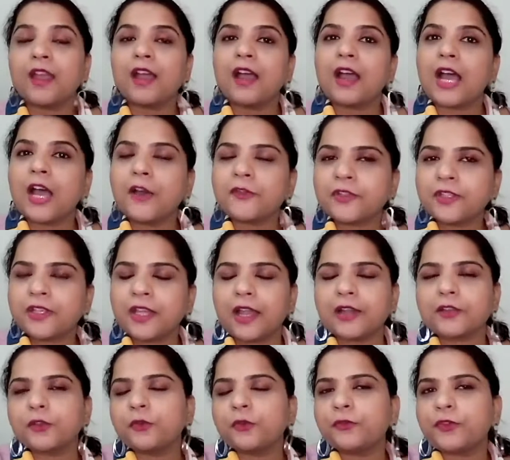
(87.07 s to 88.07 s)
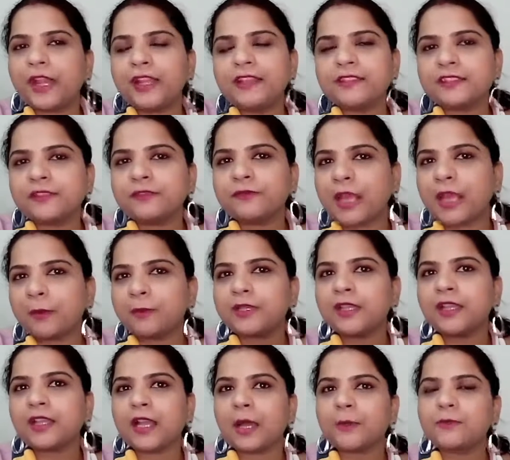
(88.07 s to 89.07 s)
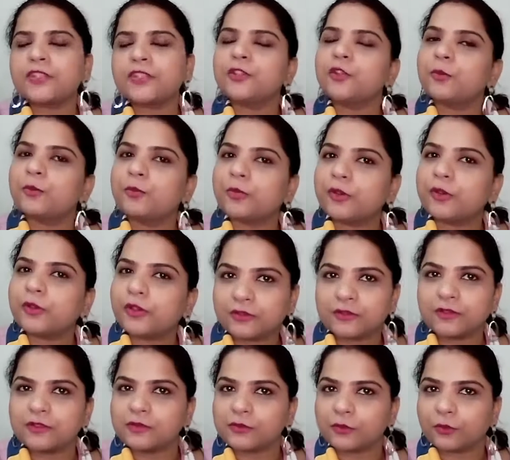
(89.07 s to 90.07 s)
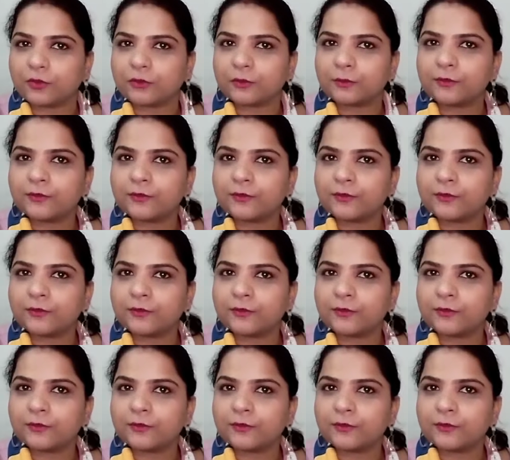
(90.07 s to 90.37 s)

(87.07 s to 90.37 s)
After that, your friends and family comes in your personal zone.